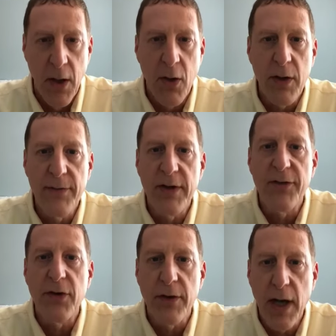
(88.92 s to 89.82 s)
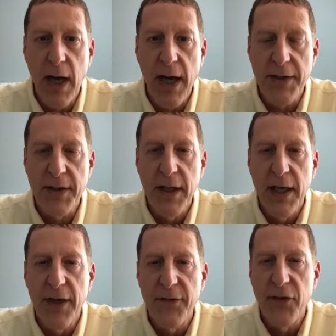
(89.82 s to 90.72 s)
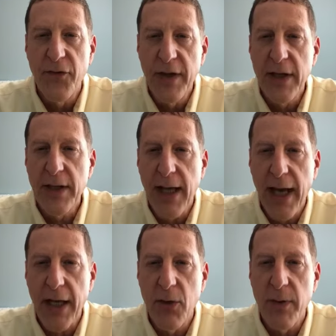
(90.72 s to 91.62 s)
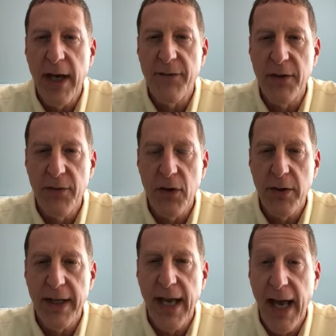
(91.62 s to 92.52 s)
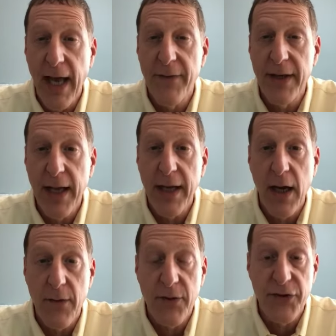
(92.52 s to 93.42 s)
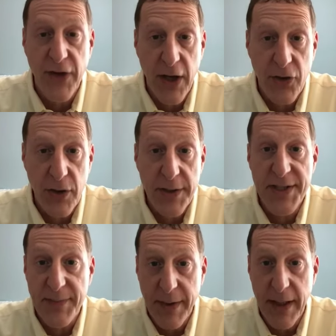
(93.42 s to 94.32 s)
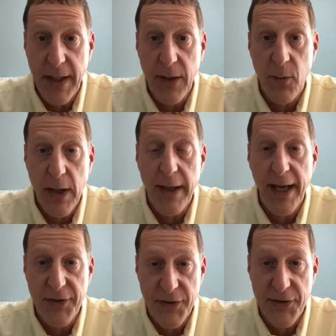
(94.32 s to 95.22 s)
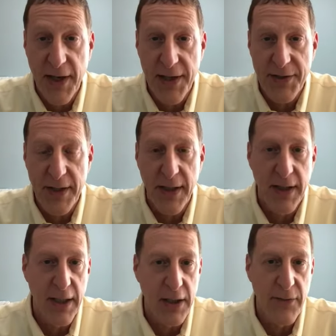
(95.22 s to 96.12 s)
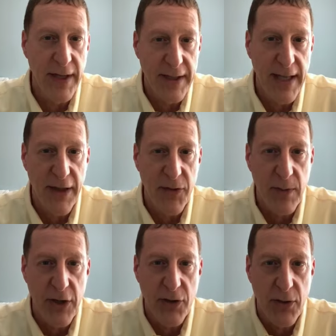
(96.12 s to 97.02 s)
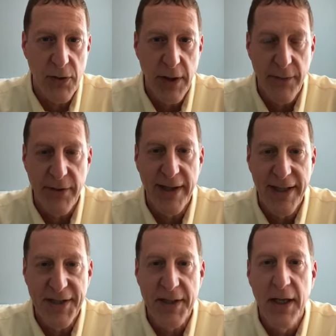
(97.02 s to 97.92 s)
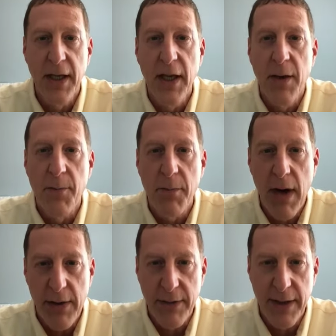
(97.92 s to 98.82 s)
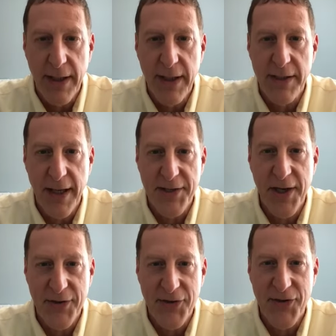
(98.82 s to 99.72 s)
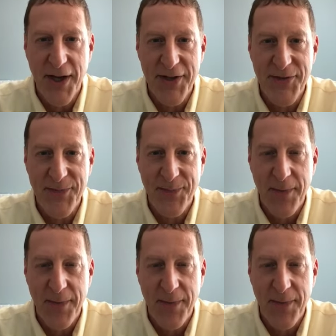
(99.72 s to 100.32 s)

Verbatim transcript: or even if you're not, if you feel like you would have difficulty having a conversation, speaking while exercising, then you've hit that threshold of at least moderately intense exercise.